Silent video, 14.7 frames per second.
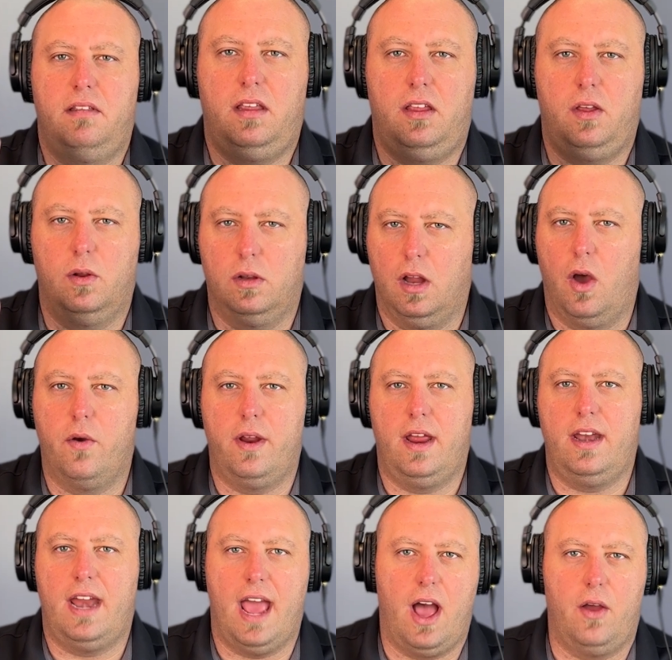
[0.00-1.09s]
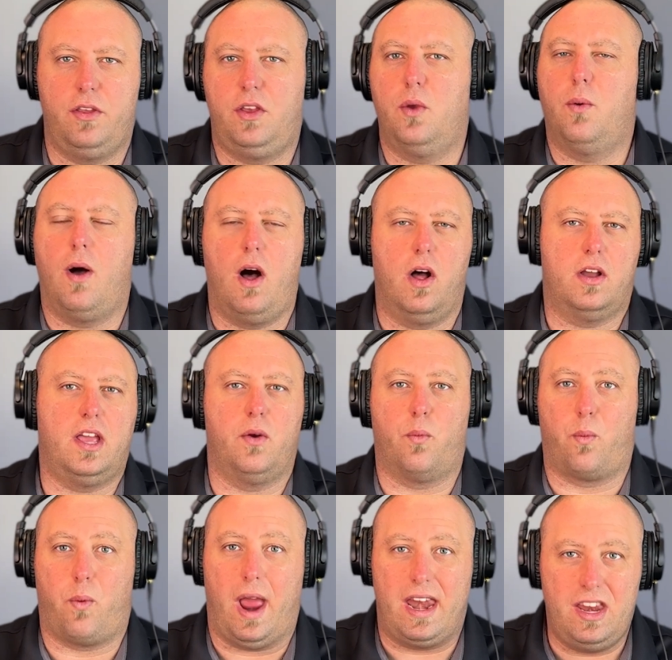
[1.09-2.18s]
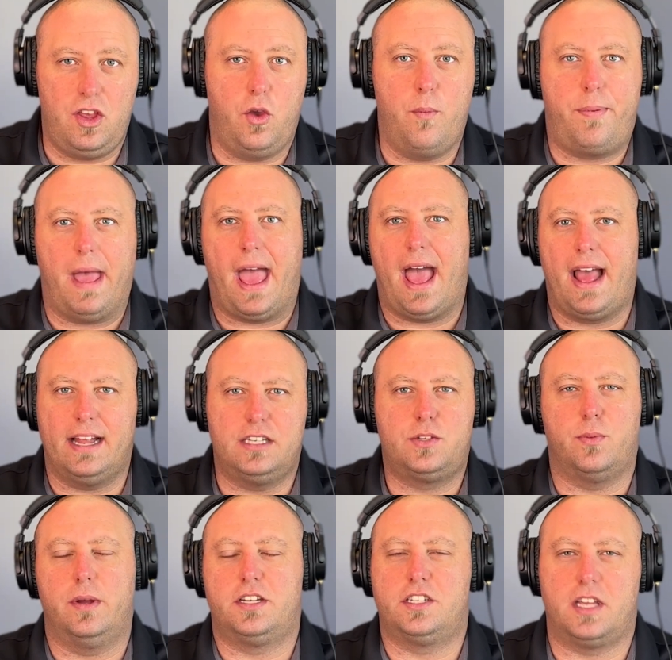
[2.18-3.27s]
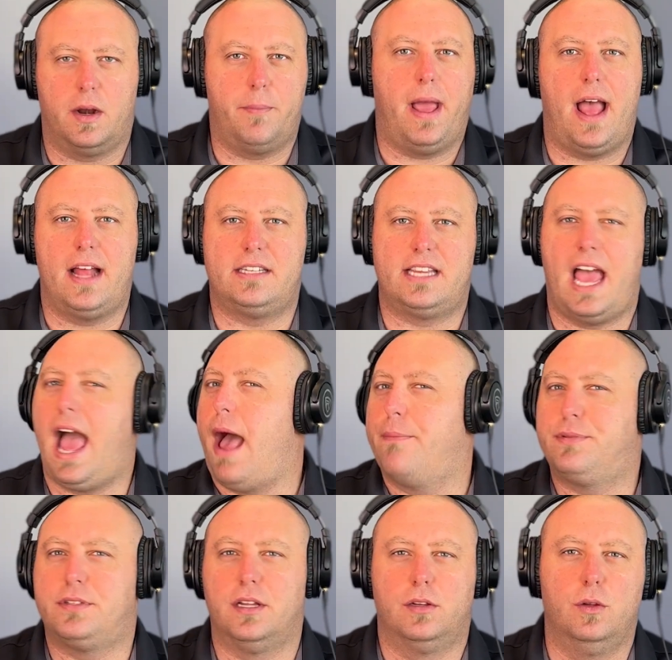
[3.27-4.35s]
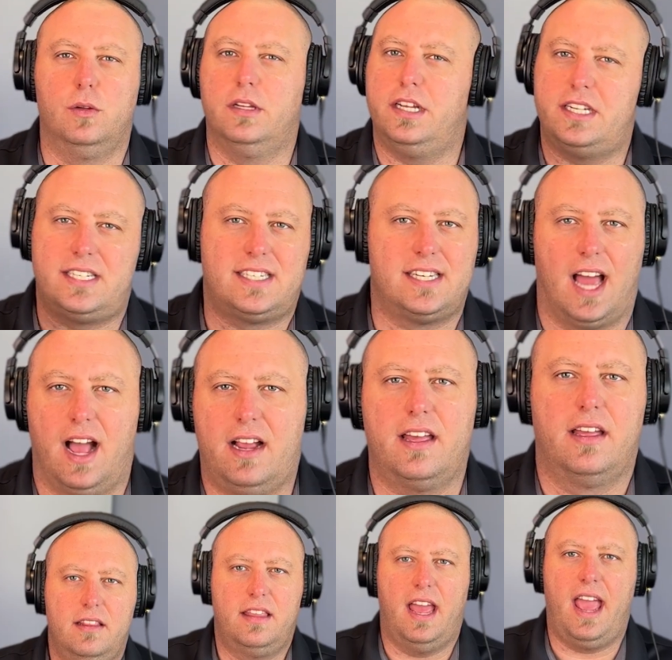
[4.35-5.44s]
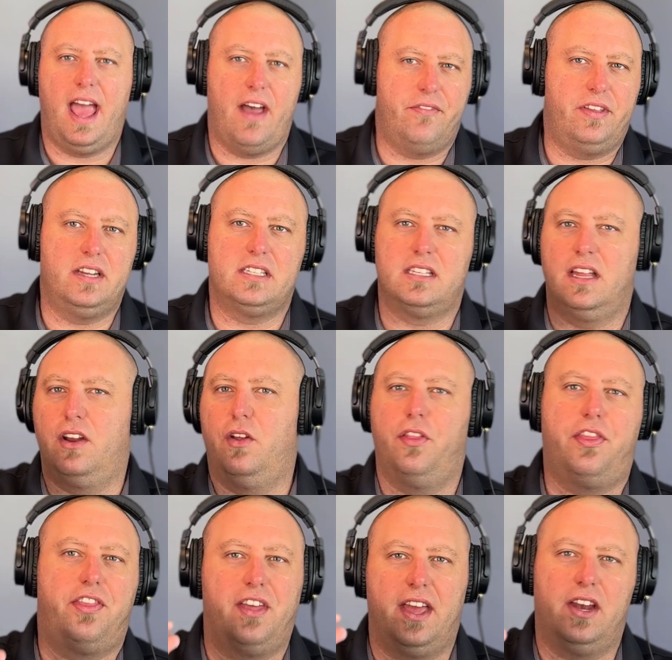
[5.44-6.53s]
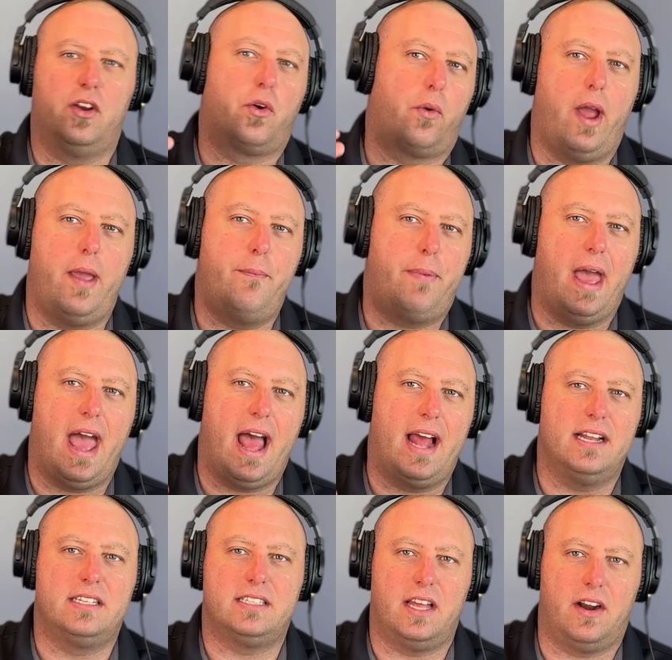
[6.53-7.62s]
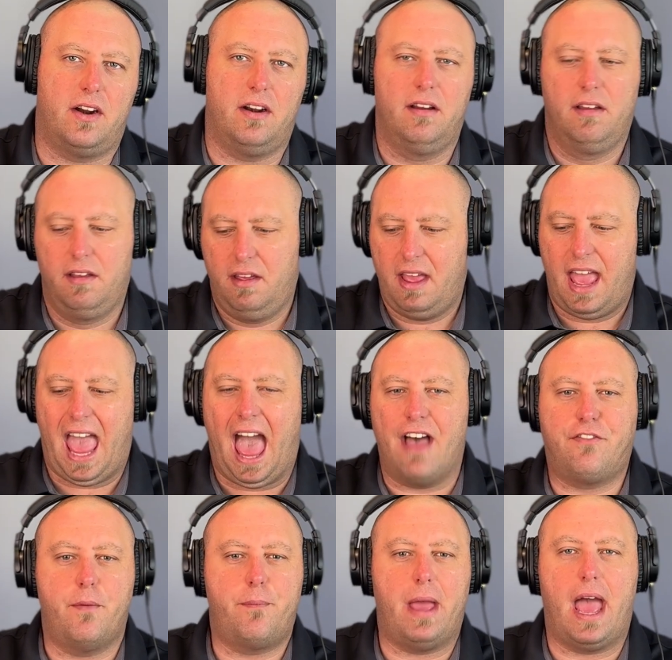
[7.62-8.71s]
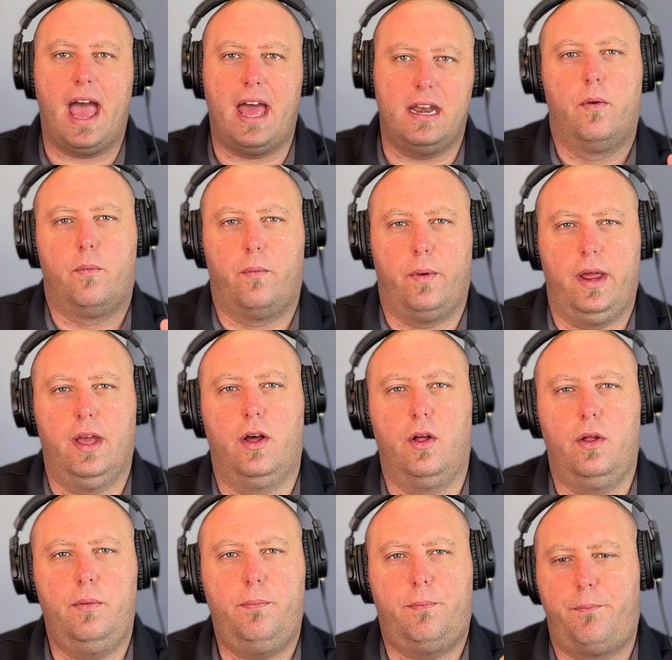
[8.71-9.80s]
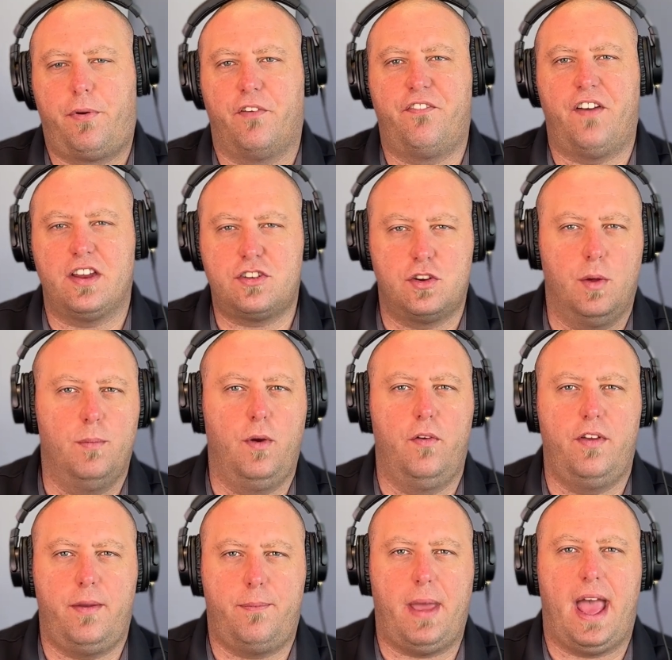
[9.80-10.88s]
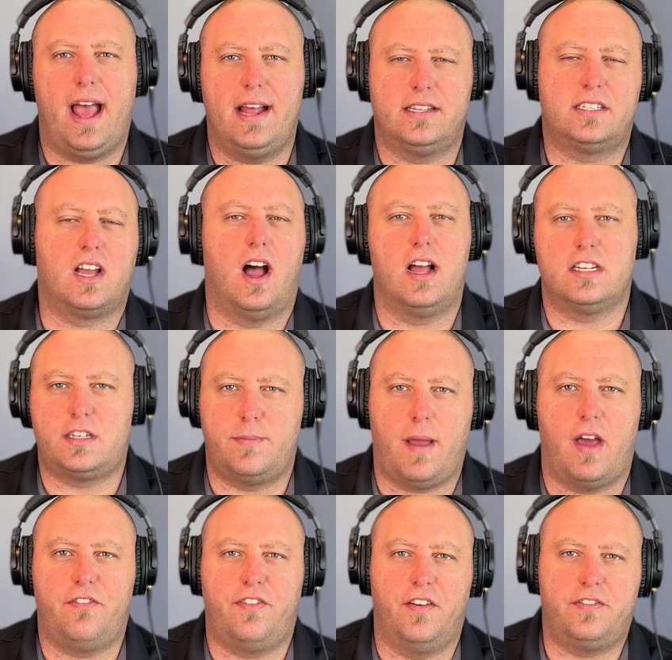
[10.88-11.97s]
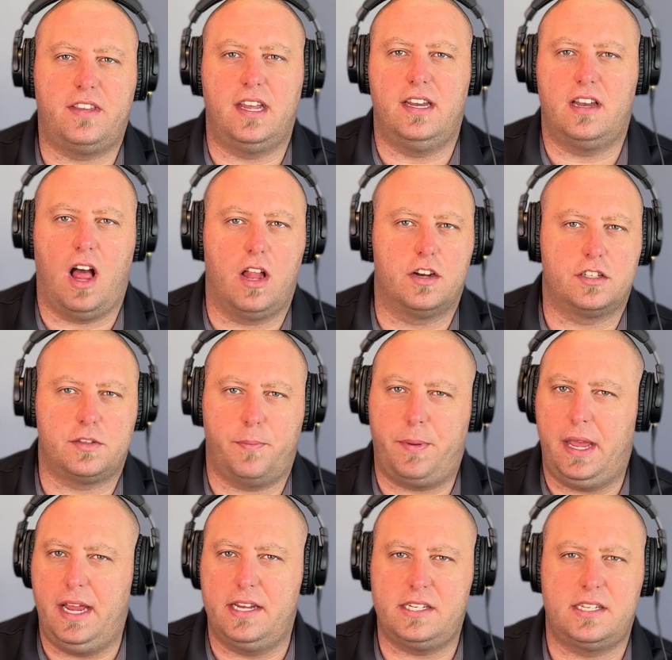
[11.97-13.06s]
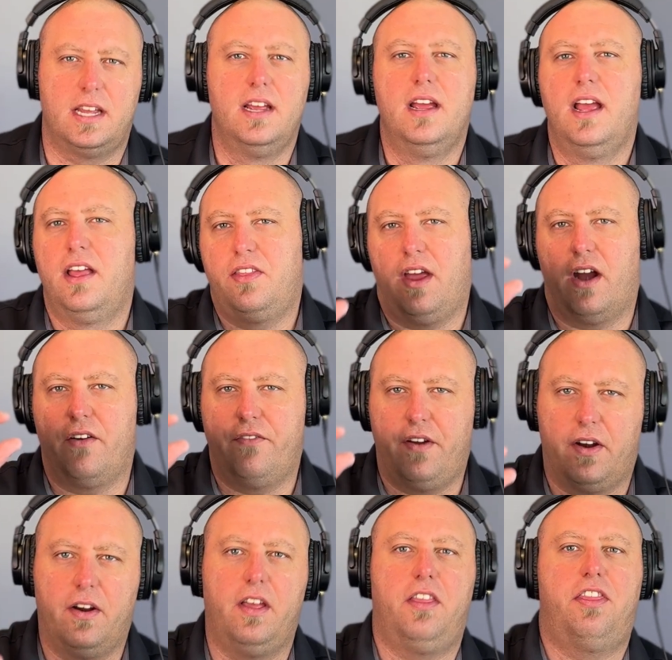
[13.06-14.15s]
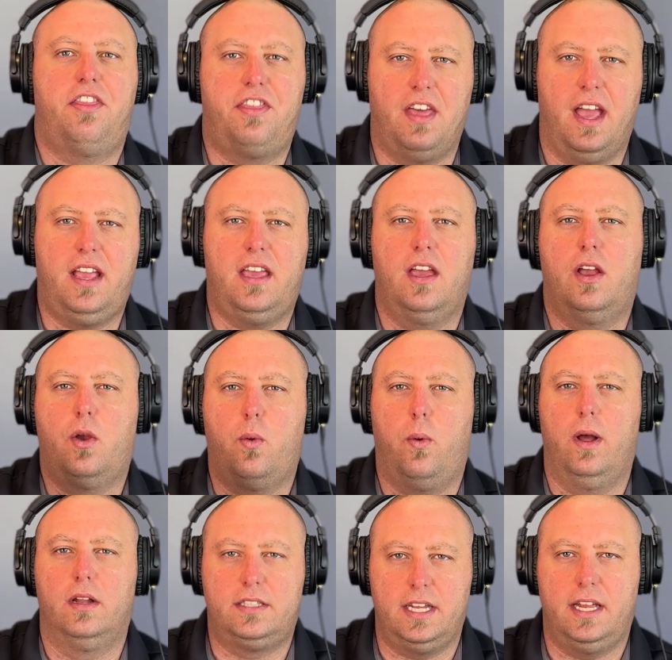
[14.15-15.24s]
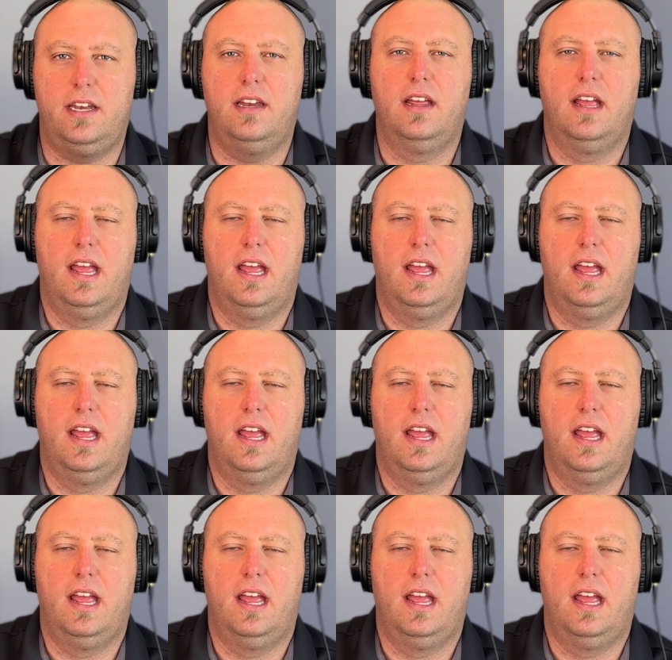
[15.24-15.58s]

you load it. Now, U-Haul can rent you pads, which their pads absolutely suck. They have these little thin gray pads that are half a pad. Real professional moving pads cost about $15 a piece. They are very thick, quilted,